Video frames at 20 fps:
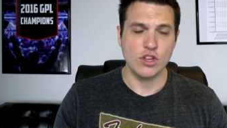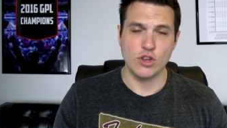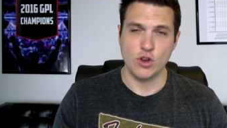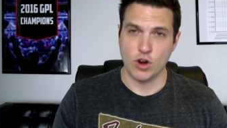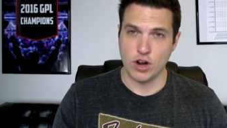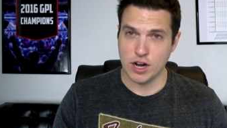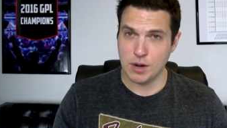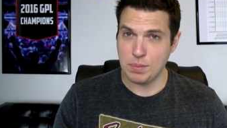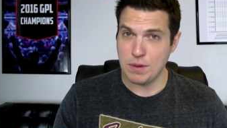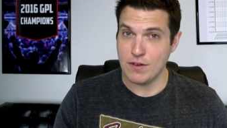
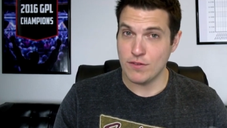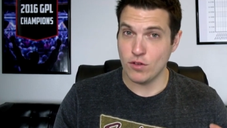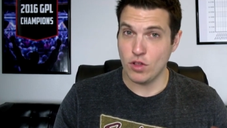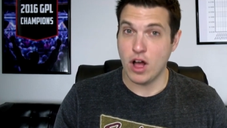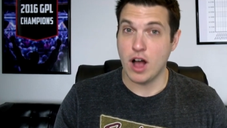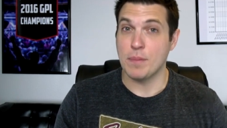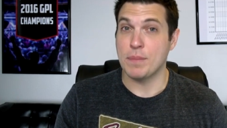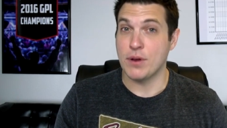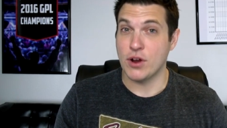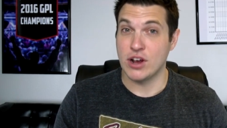You're going to play for
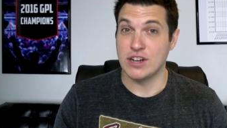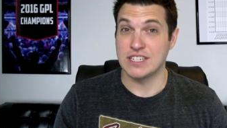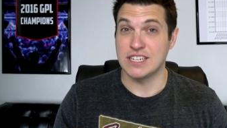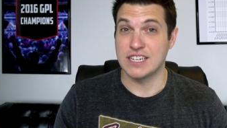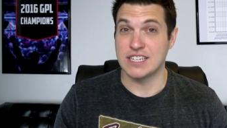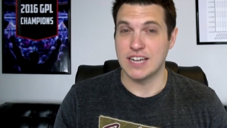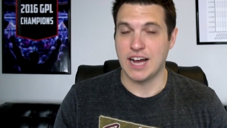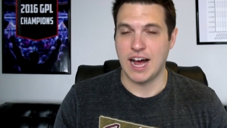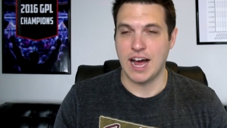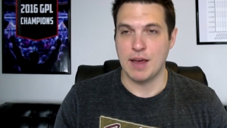long periods
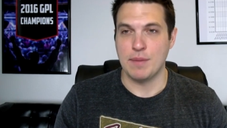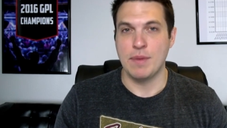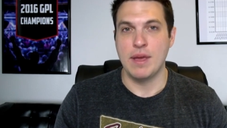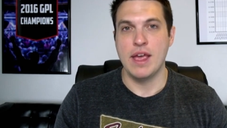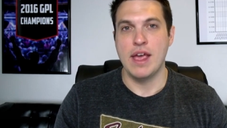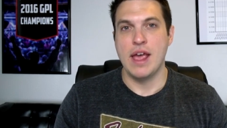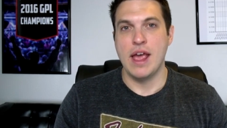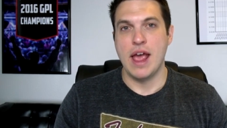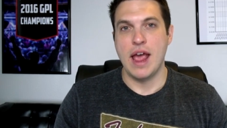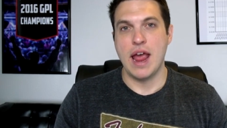of time.
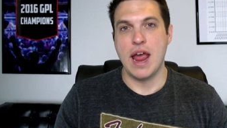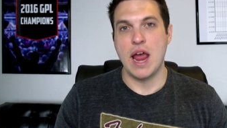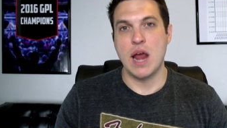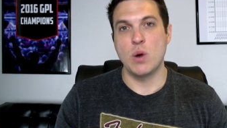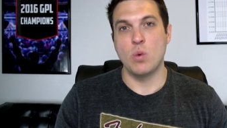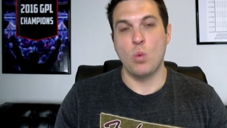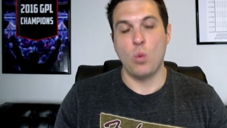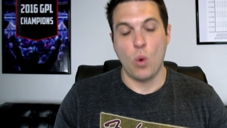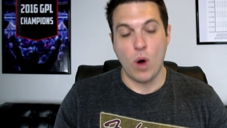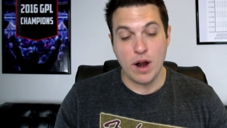
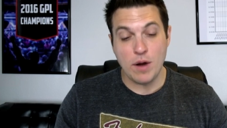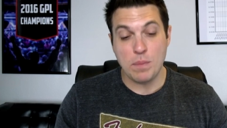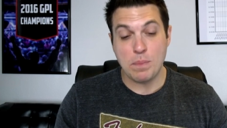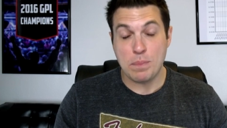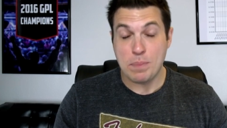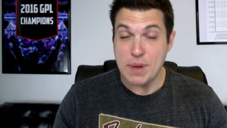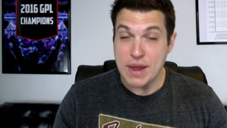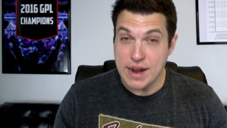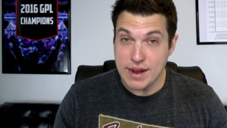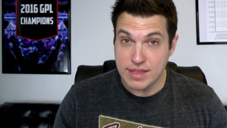And one
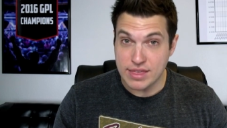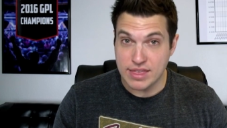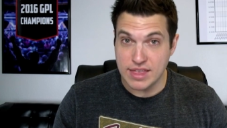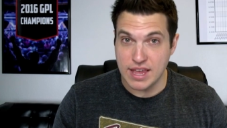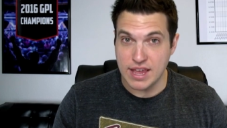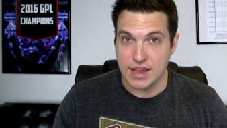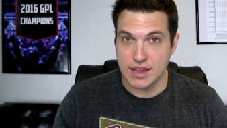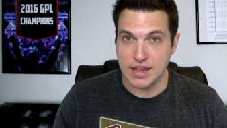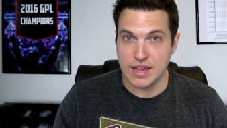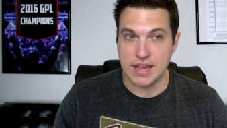big
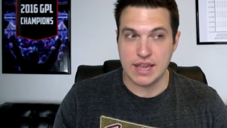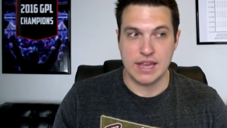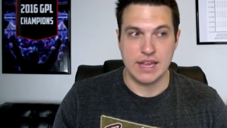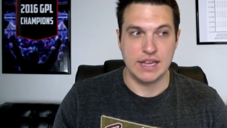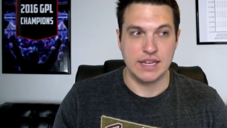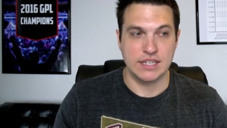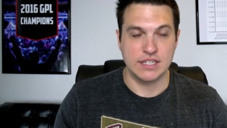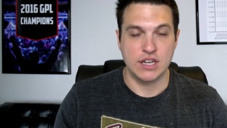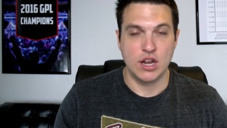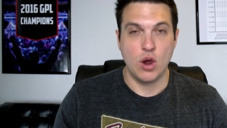thing
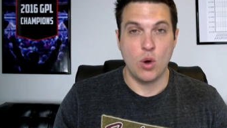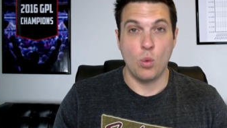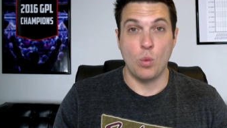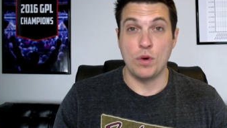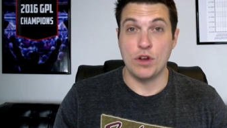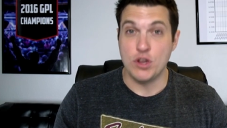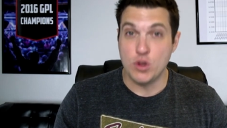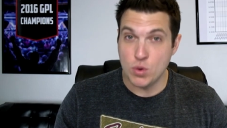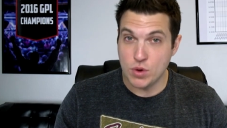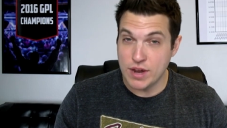is
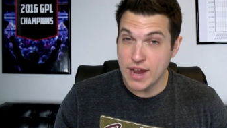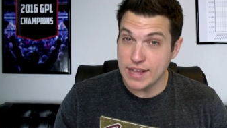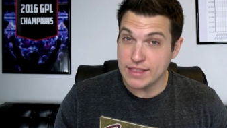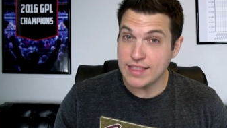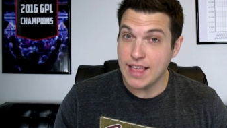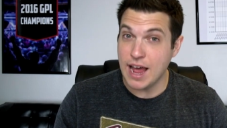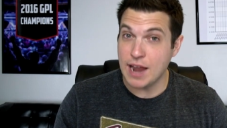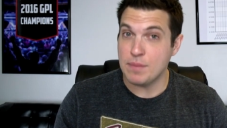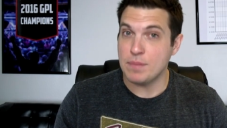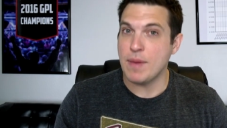when you
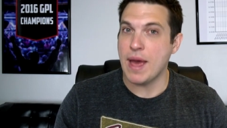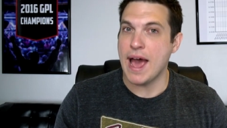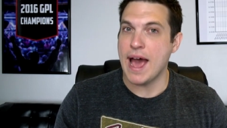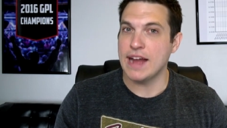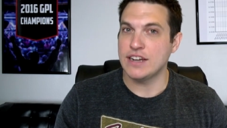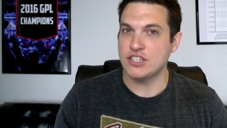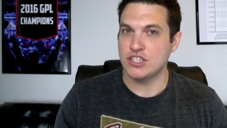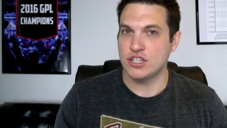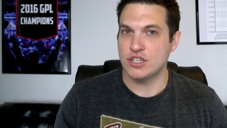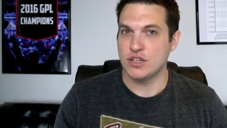get that
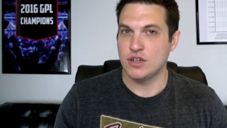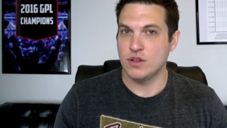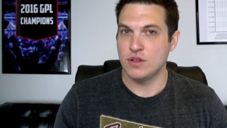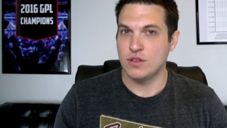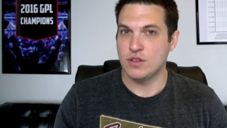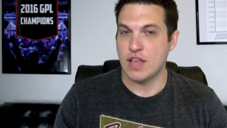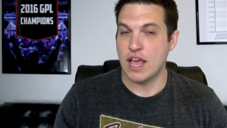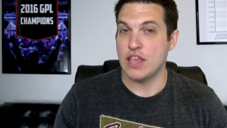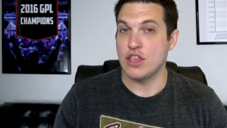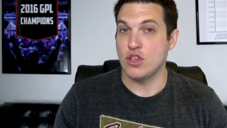match
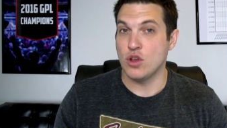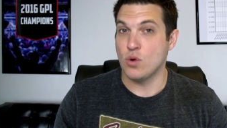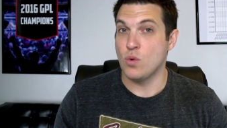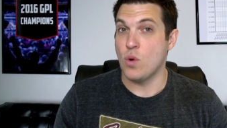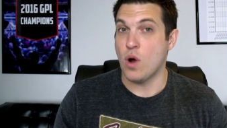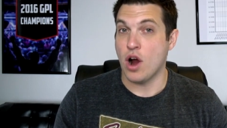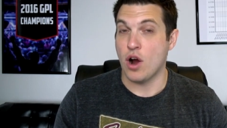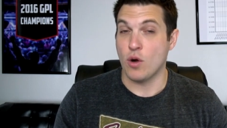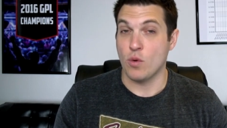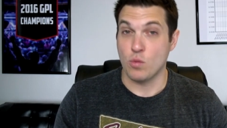that
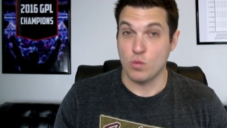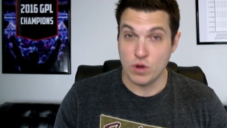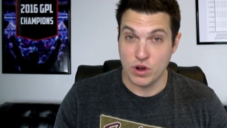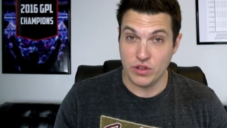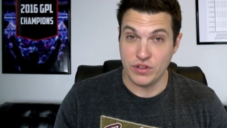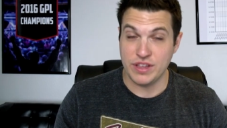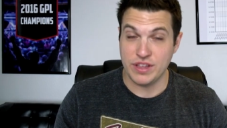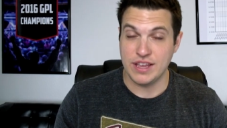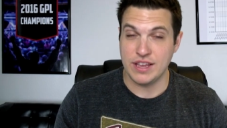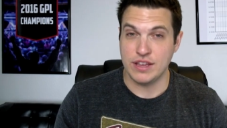you are
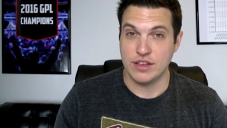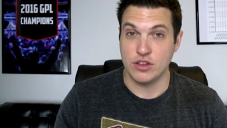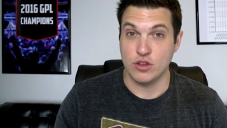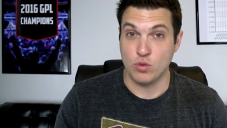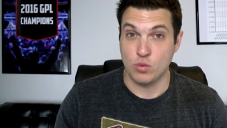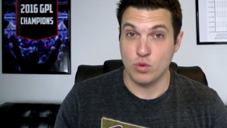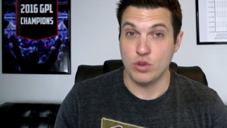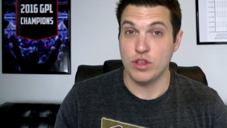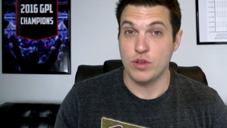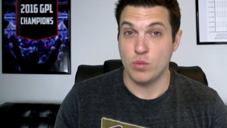really,
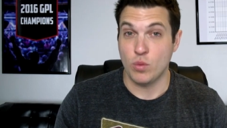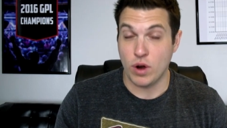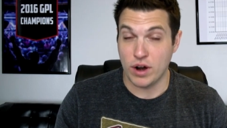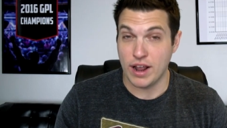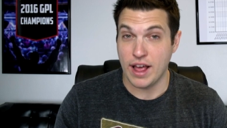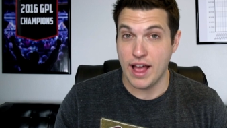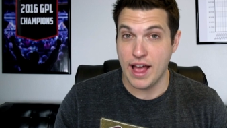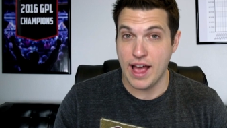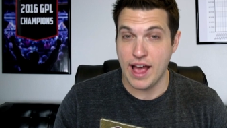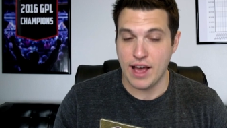you really
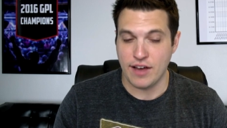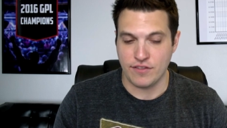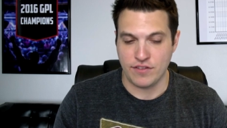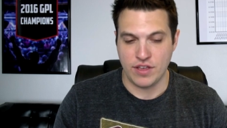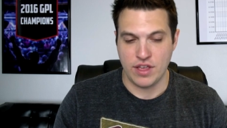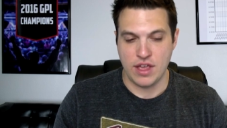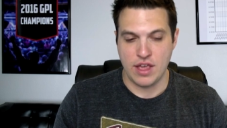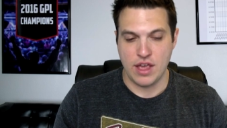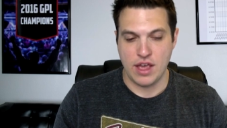want to have,